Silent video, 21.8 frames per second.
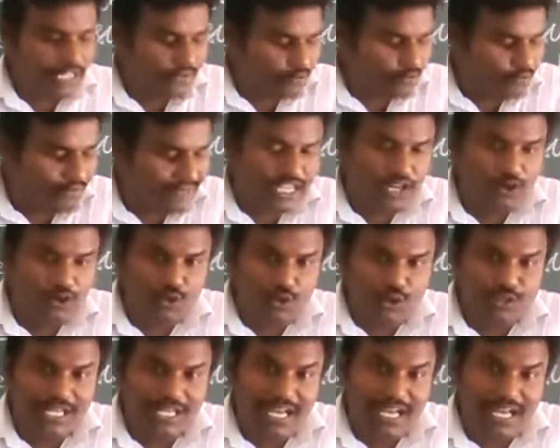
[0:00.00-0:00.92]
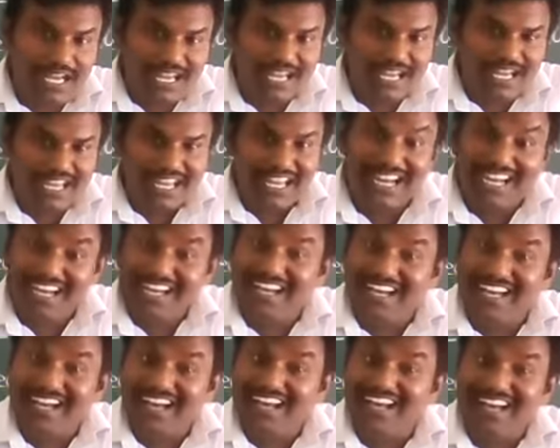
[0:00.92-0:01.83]
will be due to the
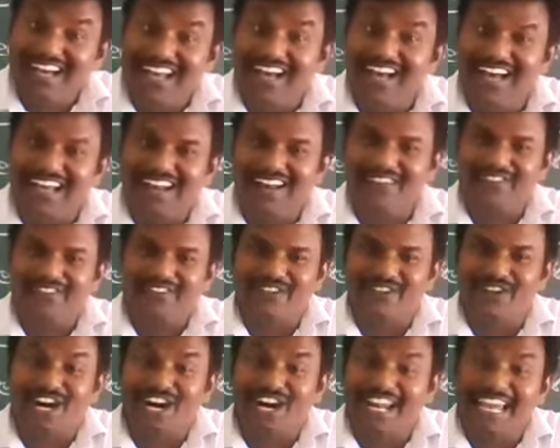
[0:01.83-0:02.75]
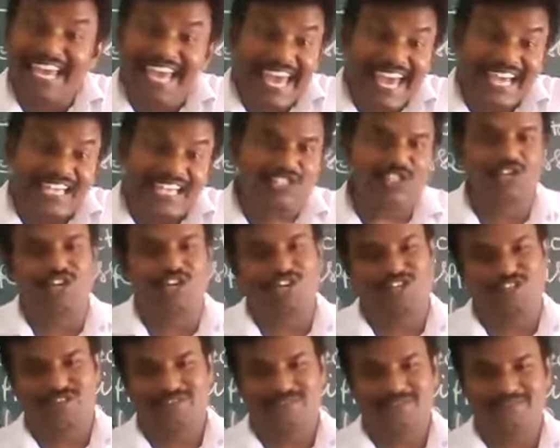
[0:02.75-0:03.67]
nerve or axon.
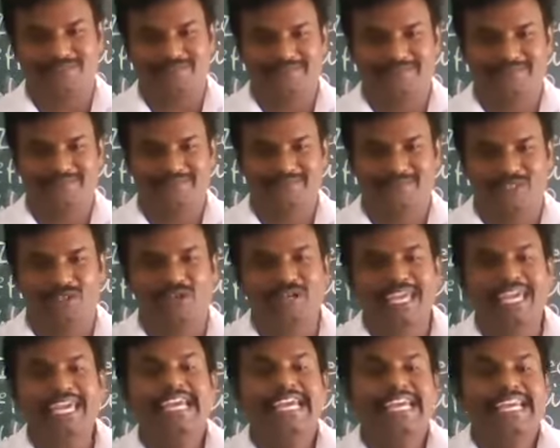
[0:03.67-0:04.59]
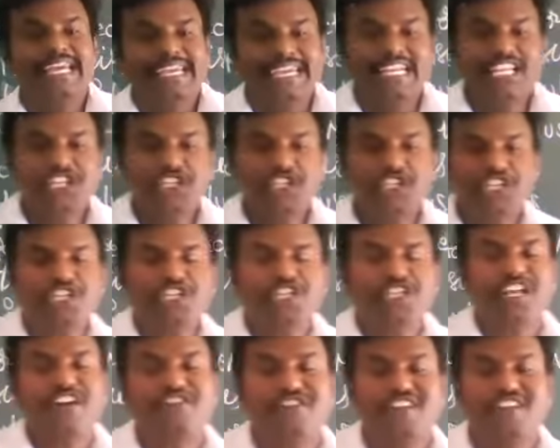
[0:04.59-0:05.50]
Okay,
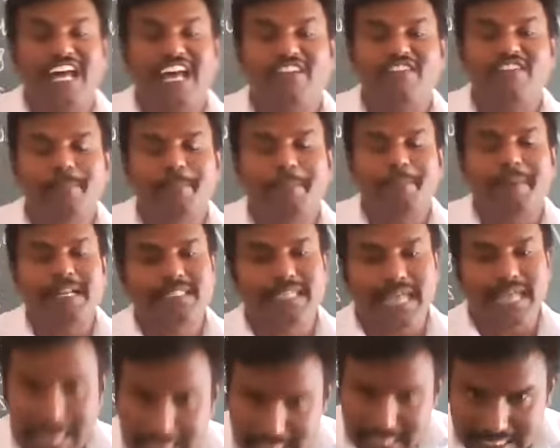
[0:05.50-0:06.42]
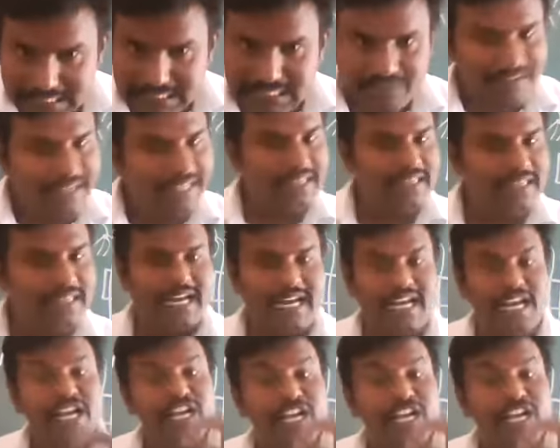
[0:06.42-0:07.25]
initiation of nerve impulse occurs when the